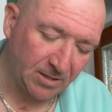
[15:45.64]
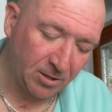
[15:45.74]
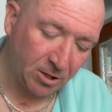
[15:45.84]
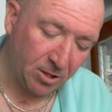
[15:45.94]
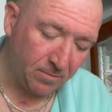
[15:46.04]

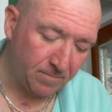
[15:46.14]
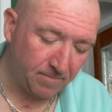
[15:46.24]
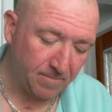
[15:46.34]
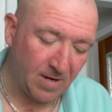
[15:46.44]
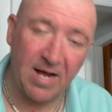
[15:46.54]
So,
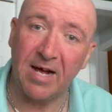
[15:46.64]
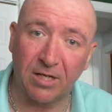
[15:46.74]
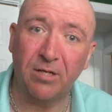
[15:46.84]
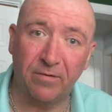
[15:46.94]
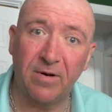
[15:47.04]
I
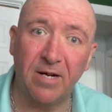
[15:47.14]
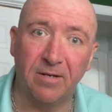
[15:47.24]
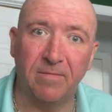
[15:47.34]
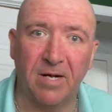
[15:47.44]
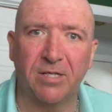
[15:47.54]
actually
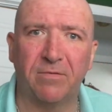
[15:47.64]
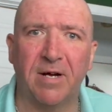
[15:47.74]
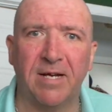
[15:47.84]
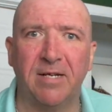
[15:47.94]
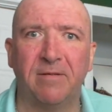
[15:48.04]
ran as a
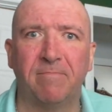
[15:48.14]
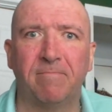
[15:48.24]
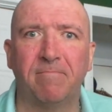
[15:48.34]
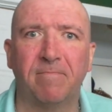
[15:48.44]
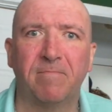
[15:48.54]
write-in
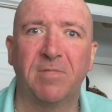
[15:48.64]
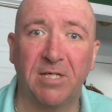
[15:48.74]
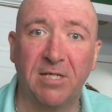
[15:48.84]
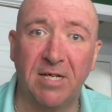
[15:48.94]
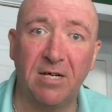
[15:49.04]

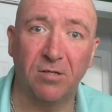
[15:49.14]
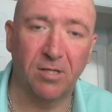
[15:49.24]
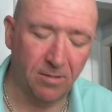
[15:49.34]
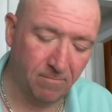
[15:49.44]
six times.